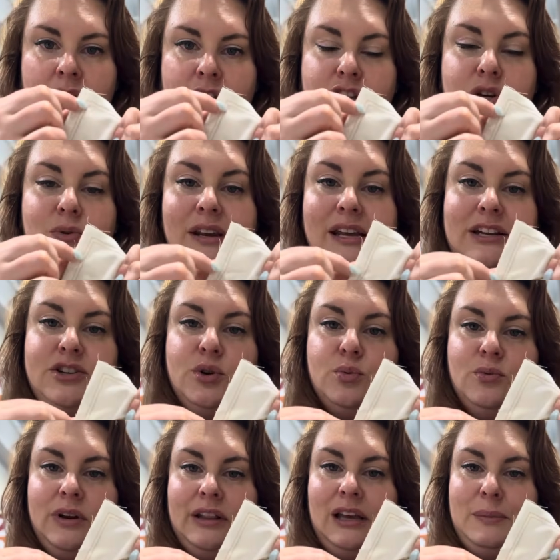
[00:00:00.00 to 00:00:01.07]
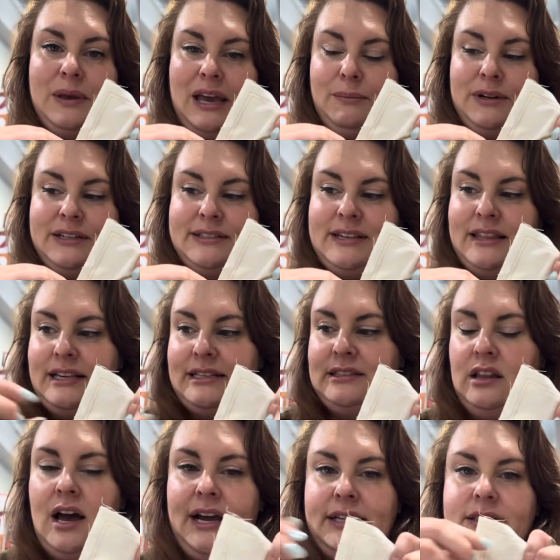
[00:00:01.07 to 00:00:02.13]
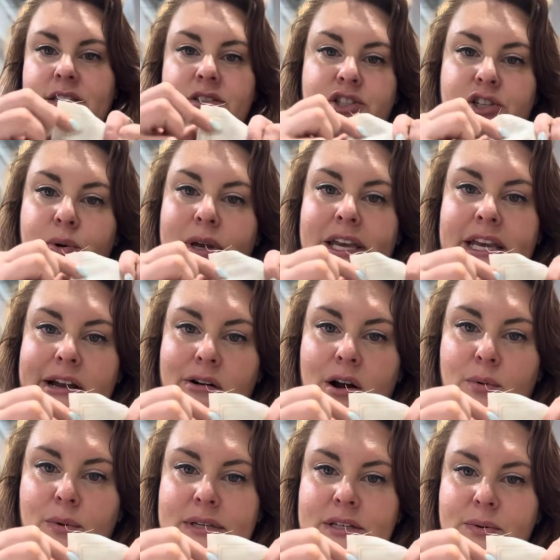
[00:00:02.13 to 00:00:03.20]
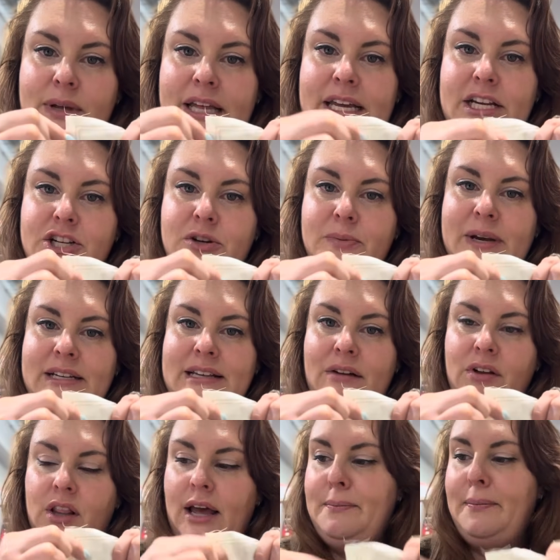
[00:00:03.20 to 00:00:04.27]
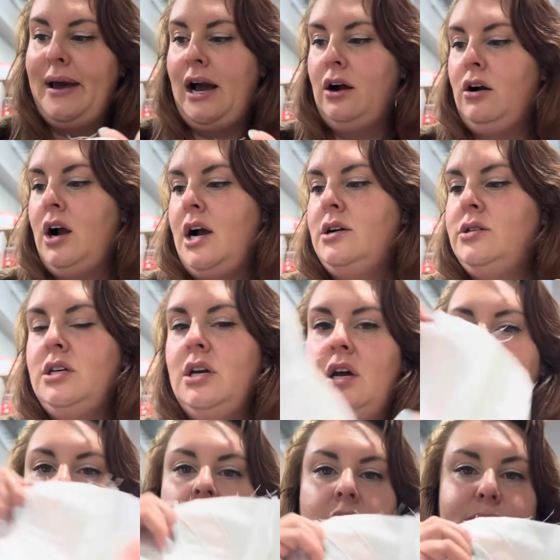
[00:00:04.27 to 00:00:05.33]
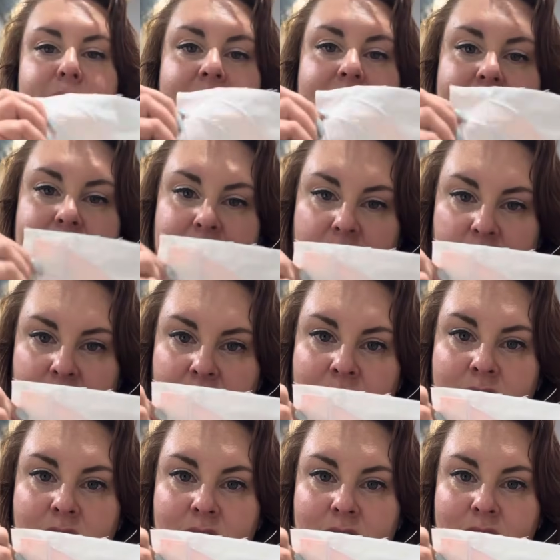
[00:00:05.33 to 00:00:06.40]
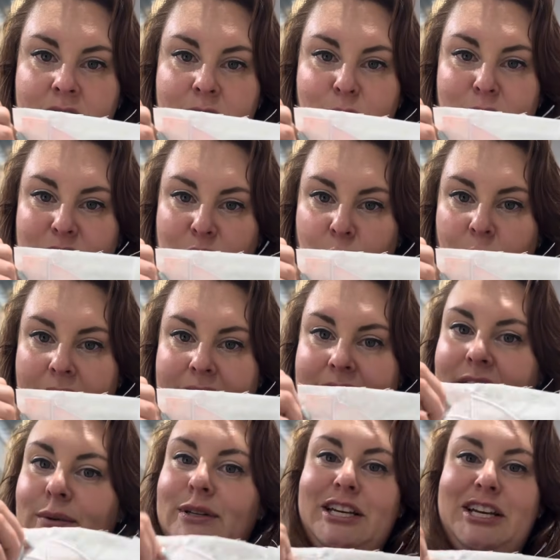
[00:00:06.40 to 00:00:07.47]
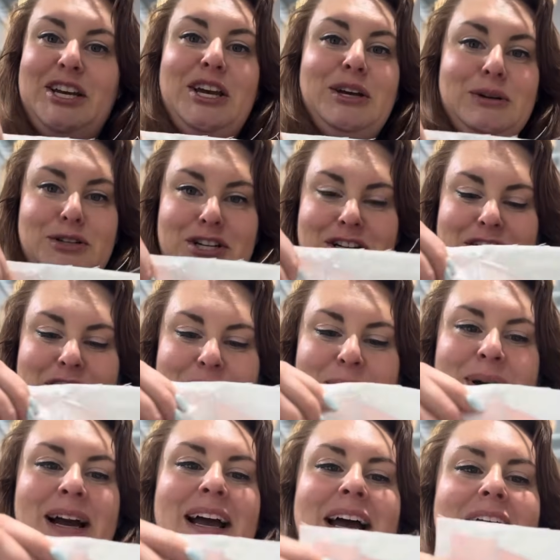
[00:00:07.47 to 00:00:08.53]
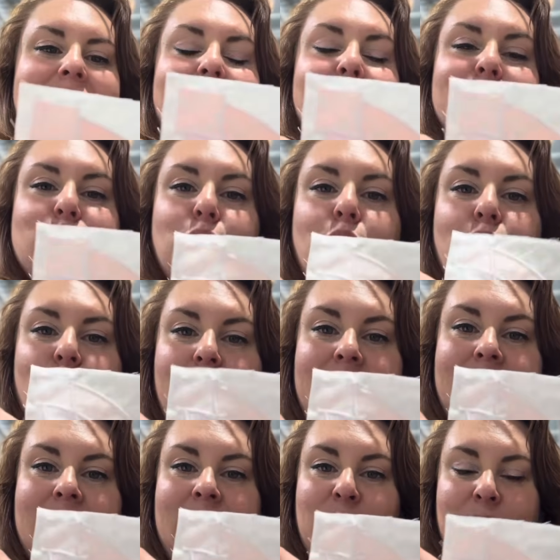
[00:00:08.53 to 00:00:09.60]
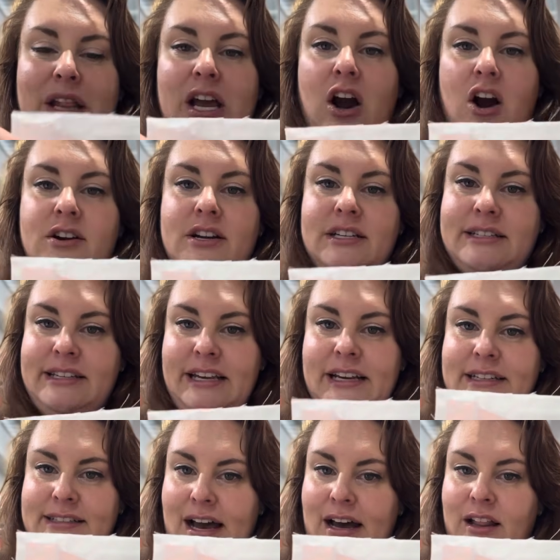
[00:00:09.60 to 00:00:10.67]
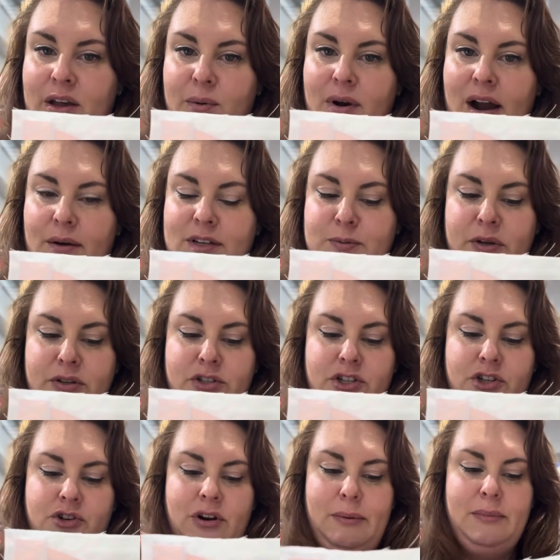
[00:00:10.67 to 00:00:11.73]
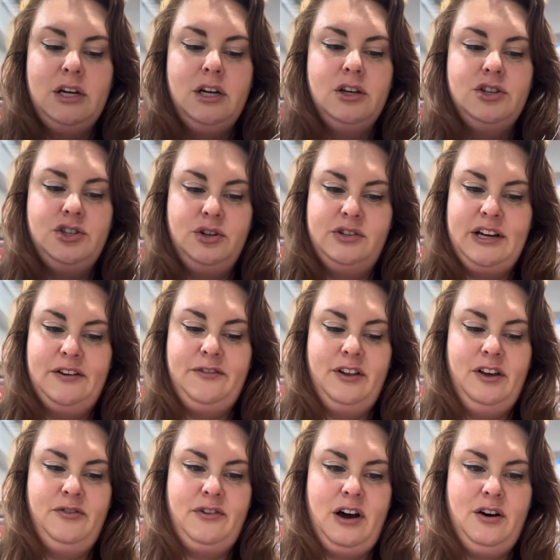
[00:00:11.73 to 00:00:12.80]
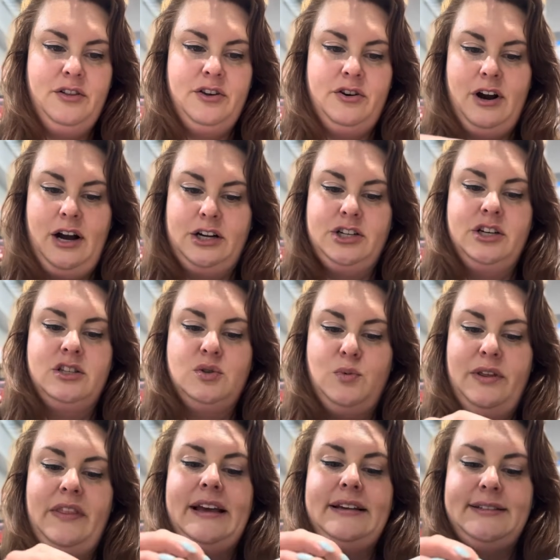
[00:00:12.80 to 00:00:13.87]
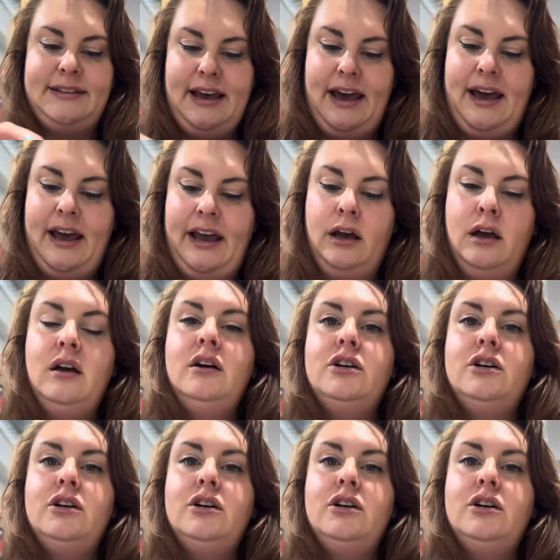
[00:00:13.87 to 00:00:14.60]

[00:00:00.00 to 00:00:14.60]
you need to really be able to see these lines. So here it wasn't really an issue because I have a light background, but here with the white, it was a huge issue. It was really, really hard to see exactly where I was supposed to trim. So definitely follow the directions when they say